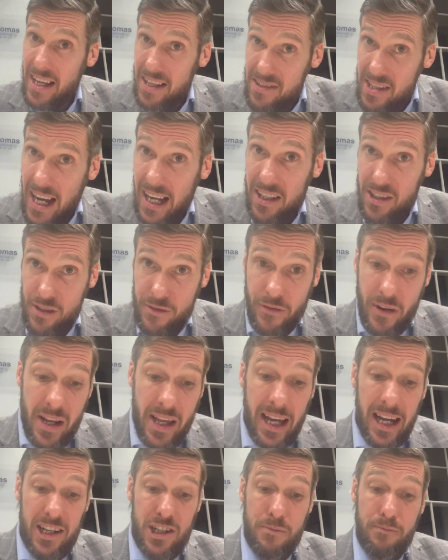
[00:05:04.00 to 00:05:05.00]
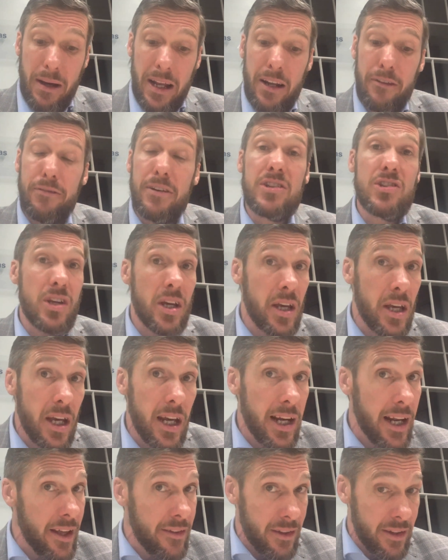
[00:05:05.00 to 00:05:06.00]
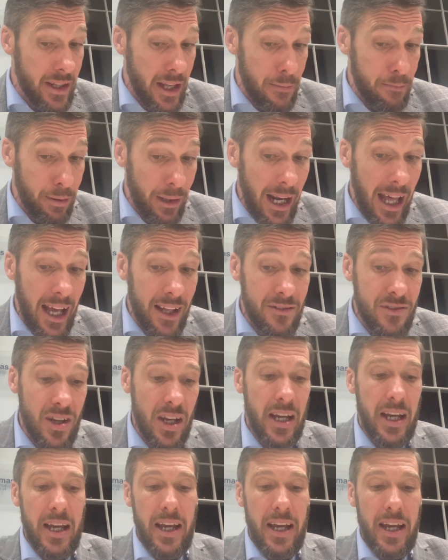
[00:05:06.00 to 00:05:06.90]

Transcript: tax-free cash benefits earlier than they planned